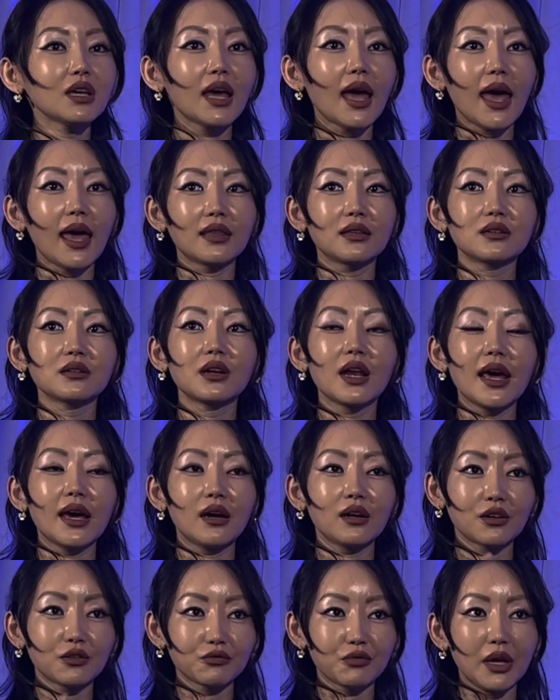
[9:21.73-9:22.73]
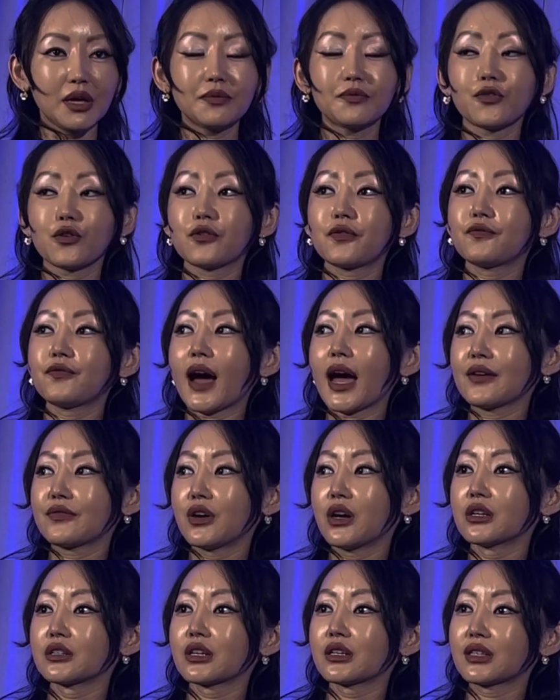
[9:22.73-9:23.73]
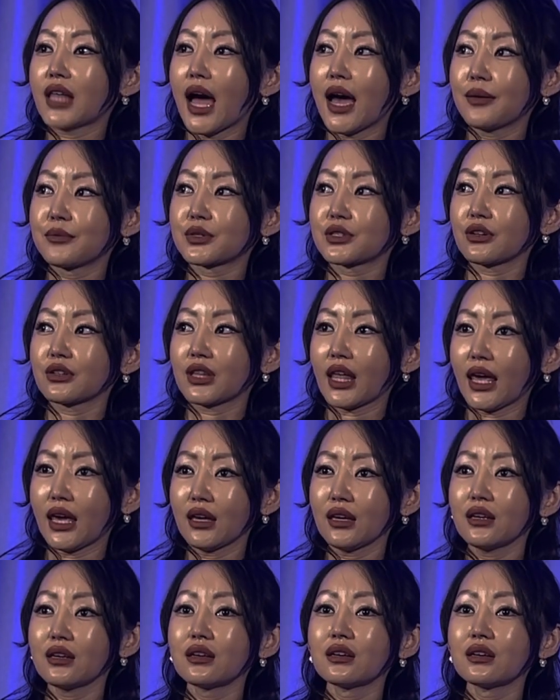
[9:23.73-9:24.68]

and let her rape for 500 times a day.